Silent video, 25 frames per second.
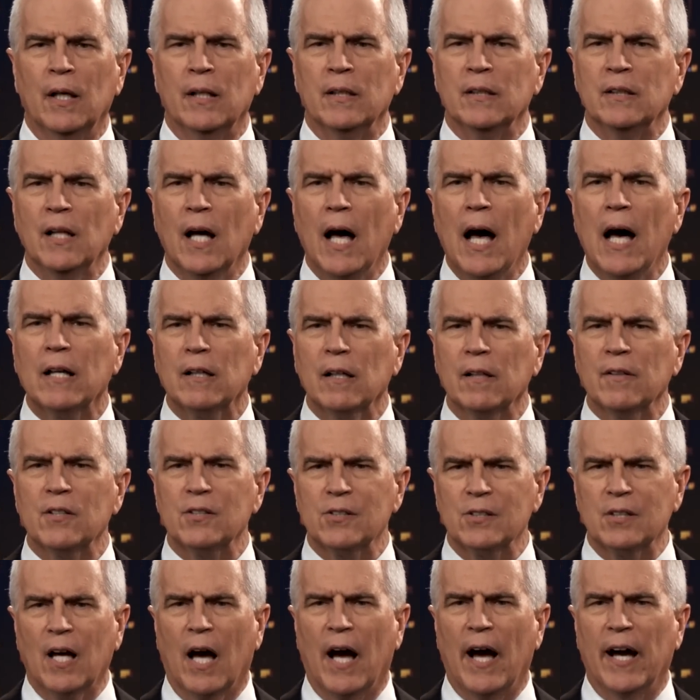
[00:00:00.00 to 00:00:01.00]
not on the
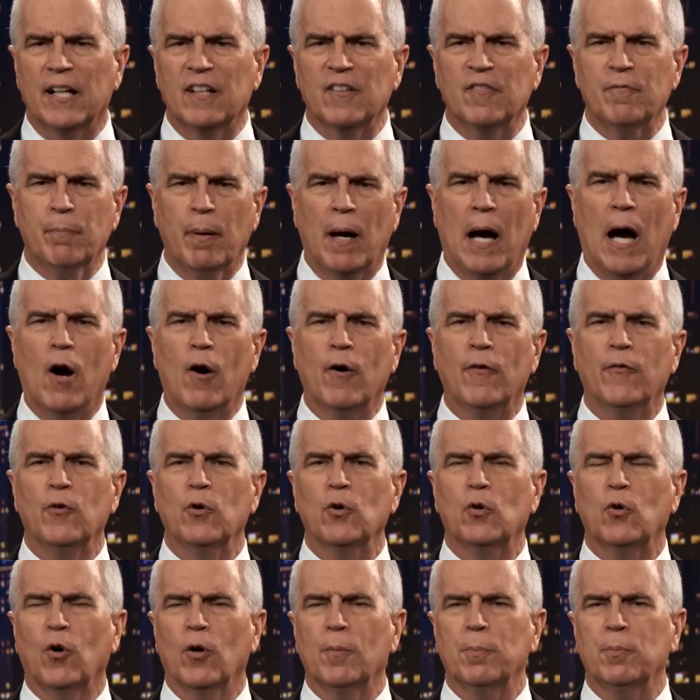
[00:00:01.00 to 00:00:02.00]
side of powerful
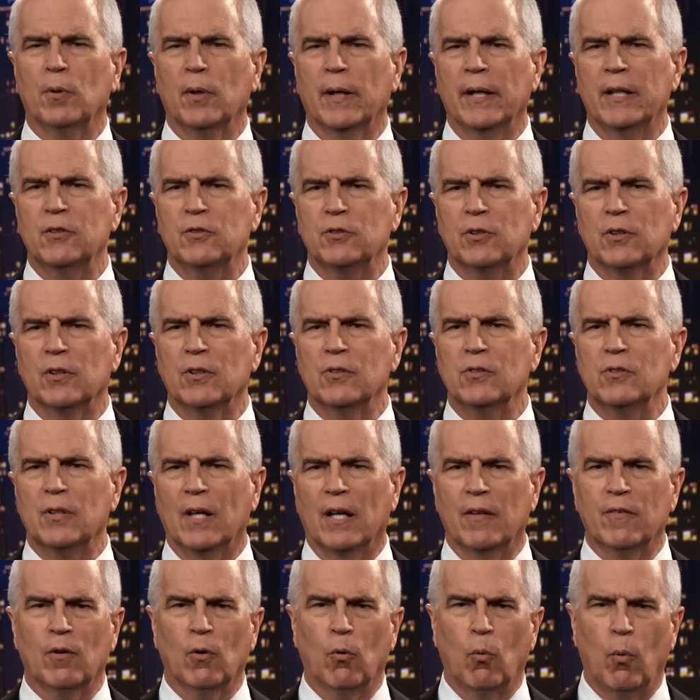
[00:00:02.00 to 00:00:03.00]
corporations
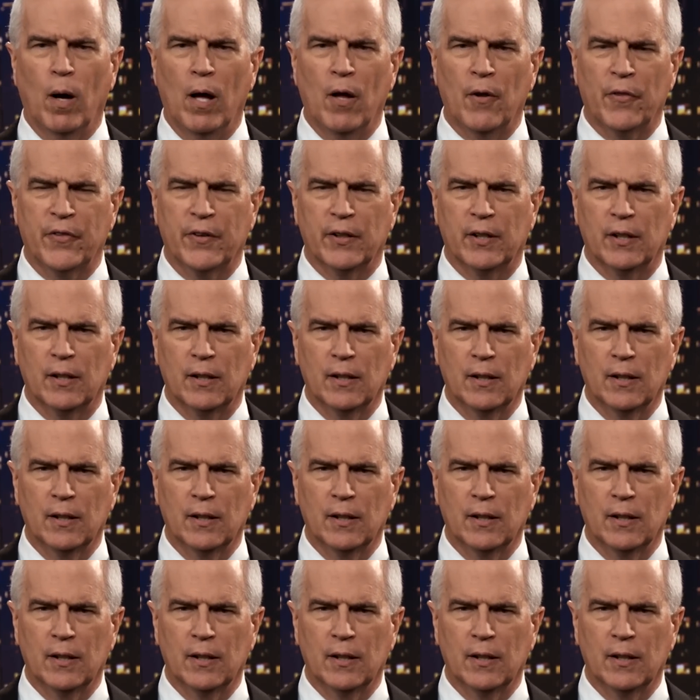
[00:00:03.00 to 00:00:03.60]
and the wealthy."